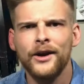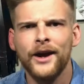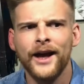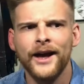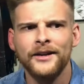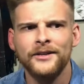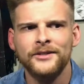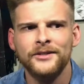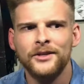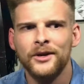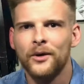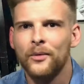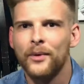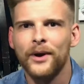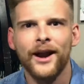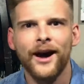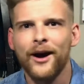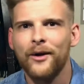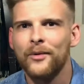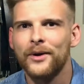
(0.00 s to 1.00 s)
at when
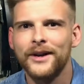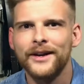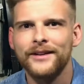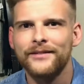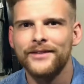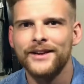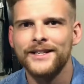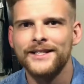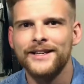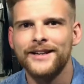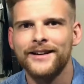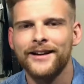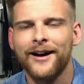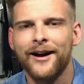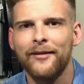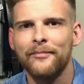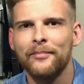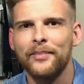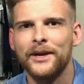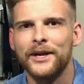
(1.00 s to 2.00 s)
I want to invest in a
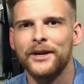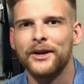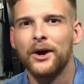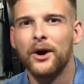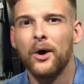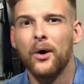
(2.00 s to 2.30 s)
company.